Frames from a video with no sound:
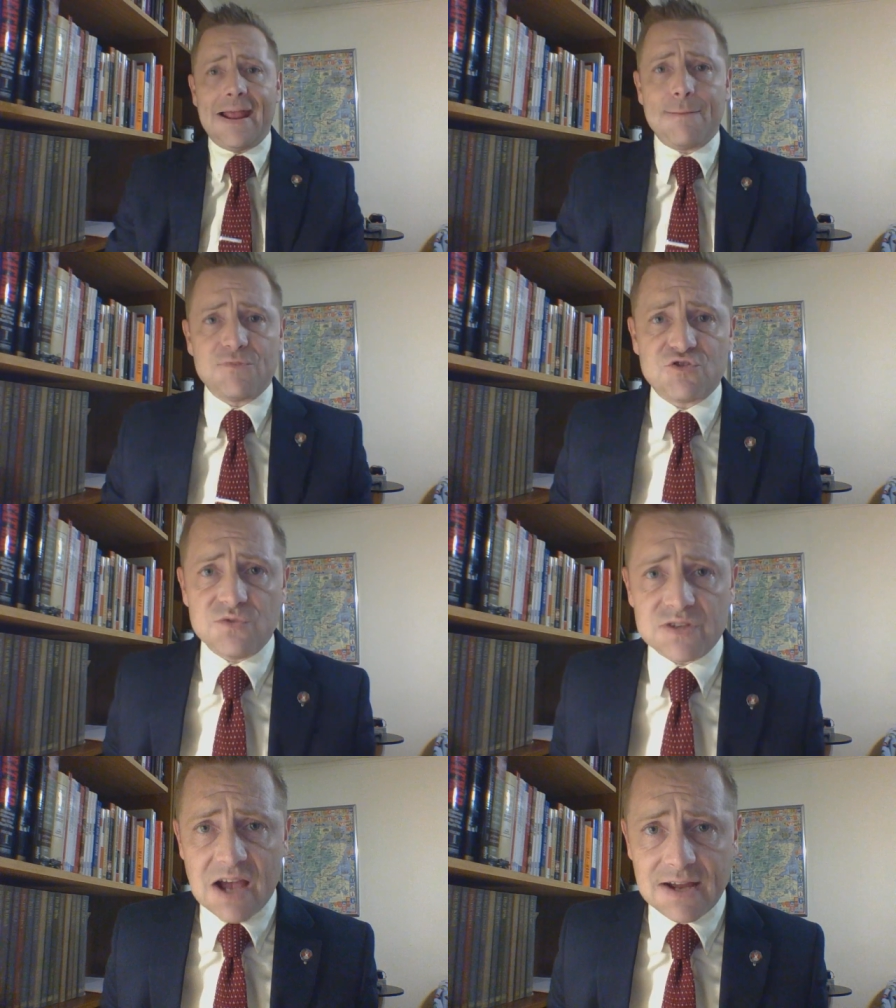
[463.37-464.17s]
am the
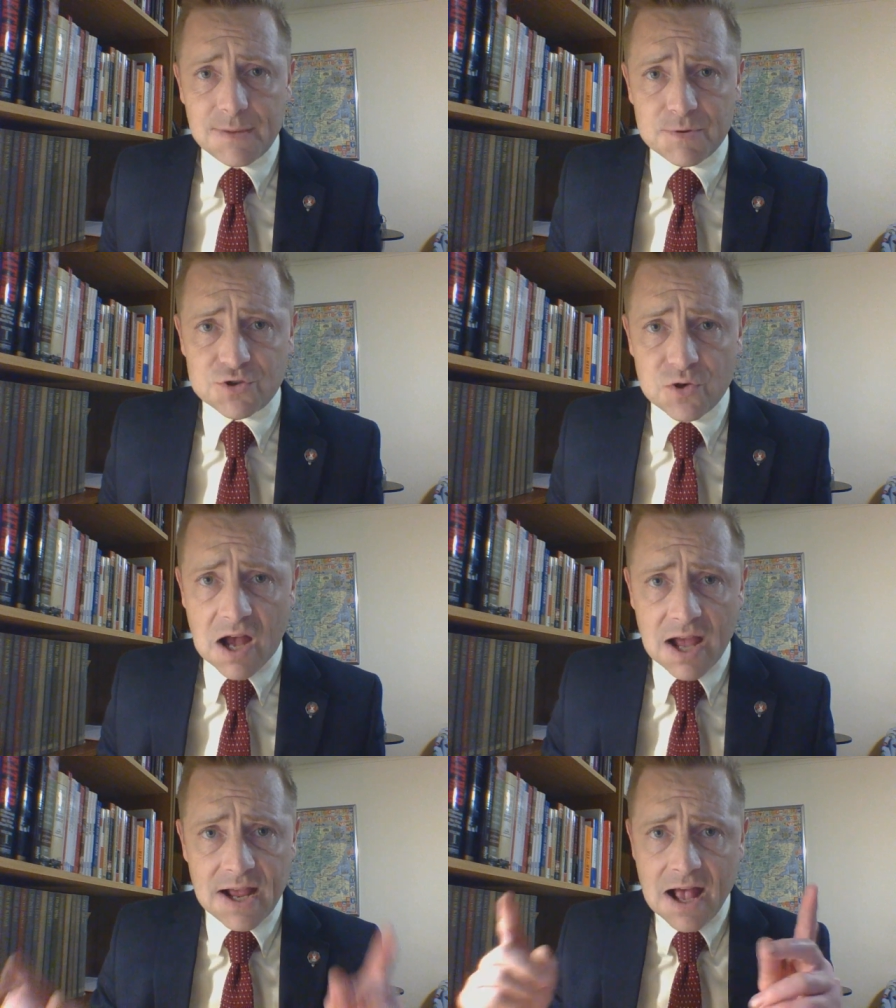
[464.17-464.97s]
Sun Tai Dip and Chew
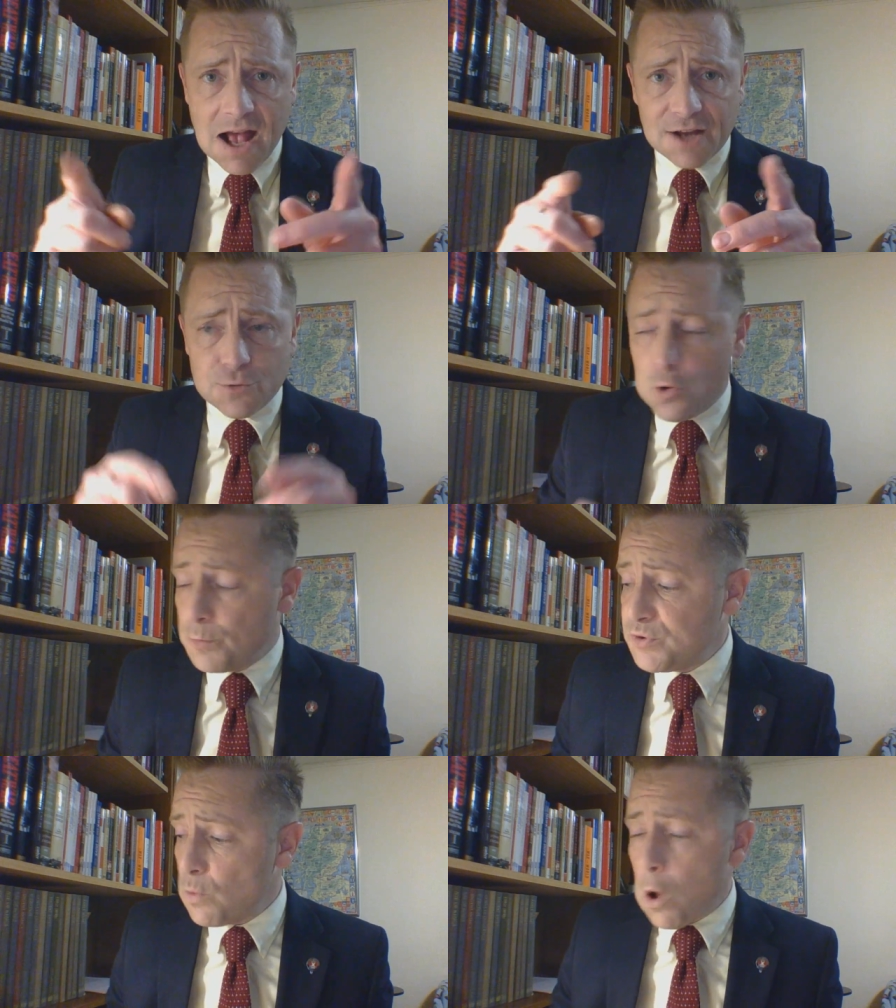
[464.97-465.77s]
guy. I do
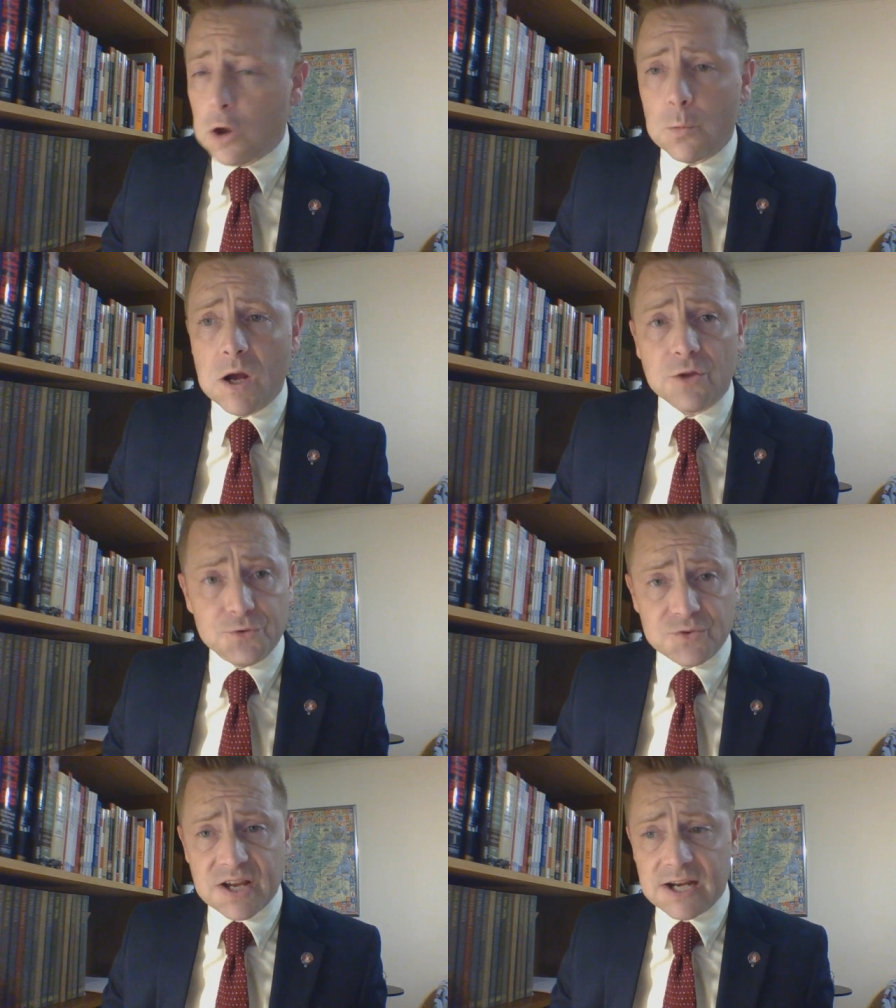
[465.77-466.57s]
hope you all are well.
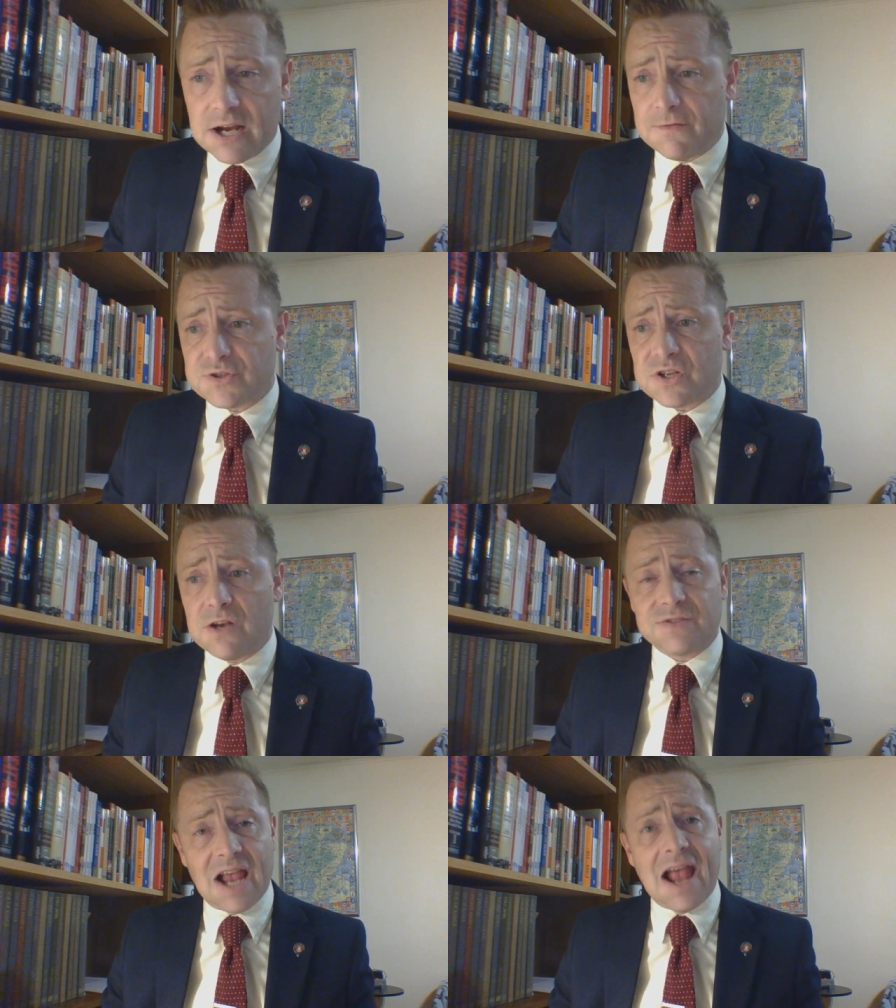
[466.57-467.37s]
Do take care of
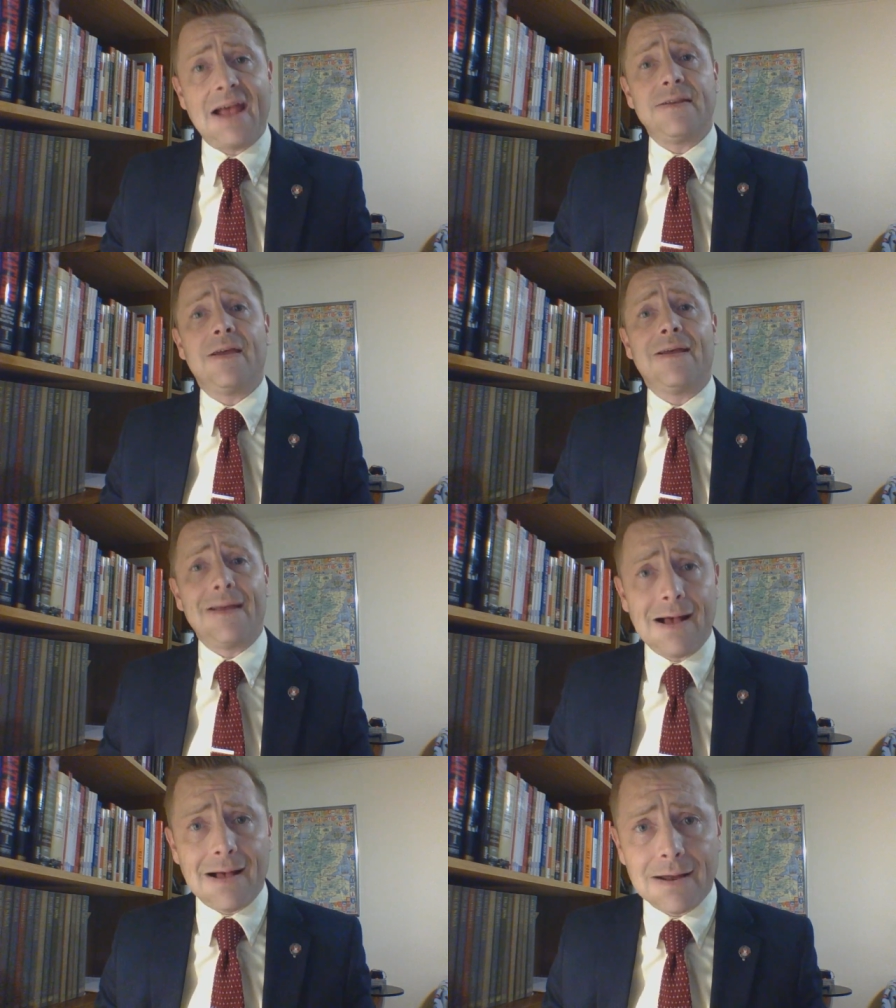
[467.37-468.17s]
yourselves, and
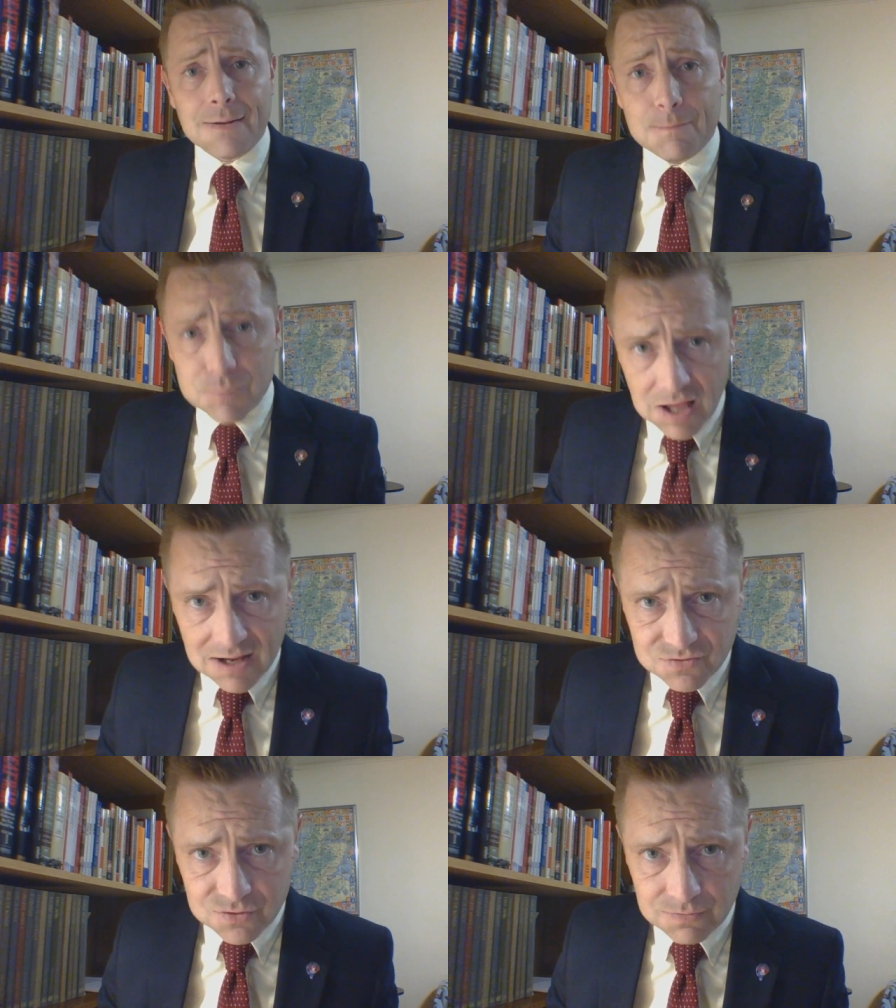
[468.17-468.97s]
God
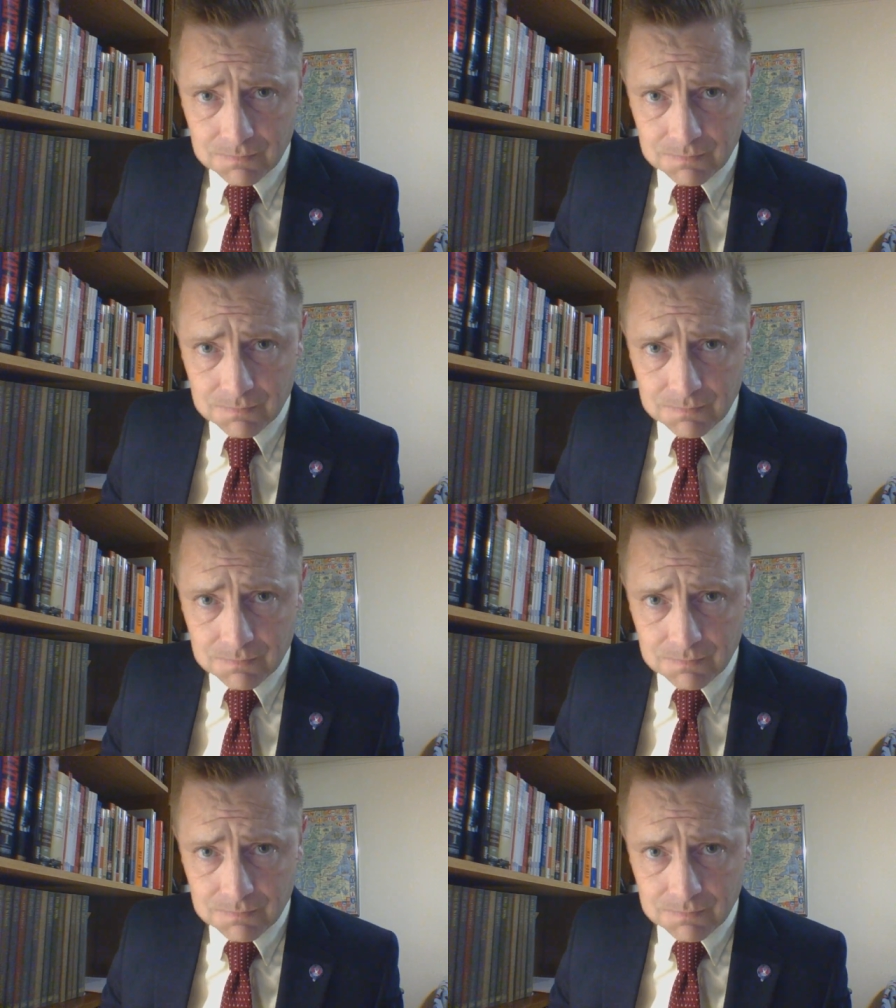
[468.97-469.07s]
bless.